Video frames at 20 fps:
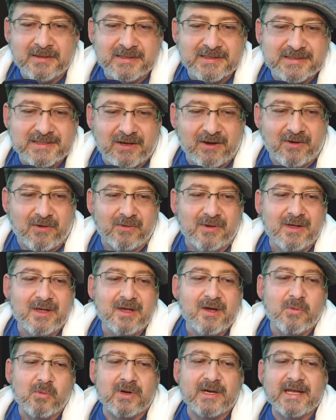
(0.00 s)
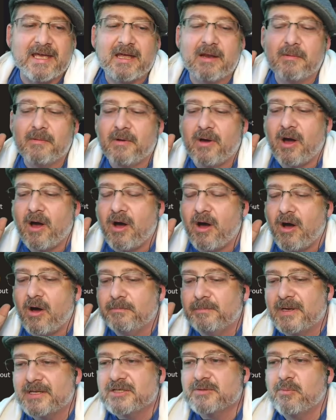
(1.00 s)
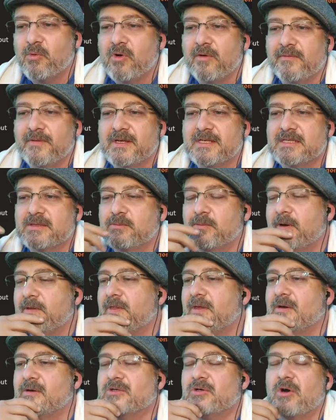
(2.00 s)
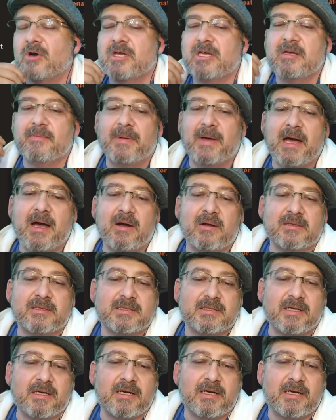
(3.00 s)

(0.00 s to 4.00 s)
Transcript: So, we're going to get a bunch more of this when they're talking about